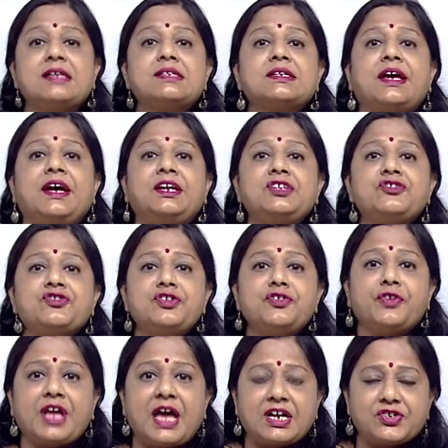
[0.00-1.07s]
as
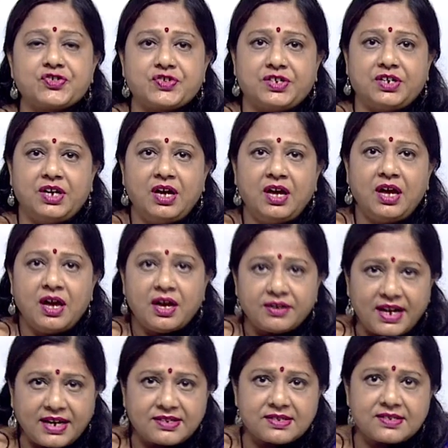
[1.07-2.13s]
addition reaction.
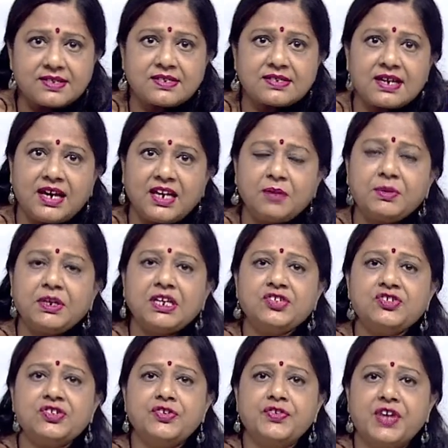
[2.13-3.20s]
Next is
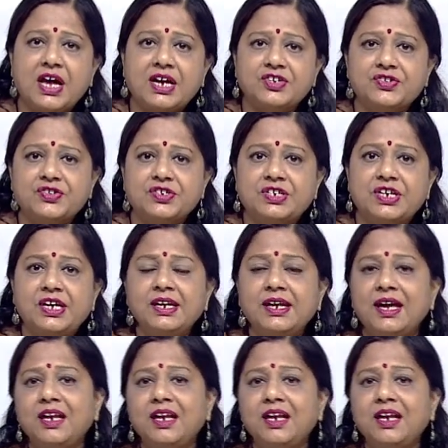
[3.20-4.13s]
elimination reaction. In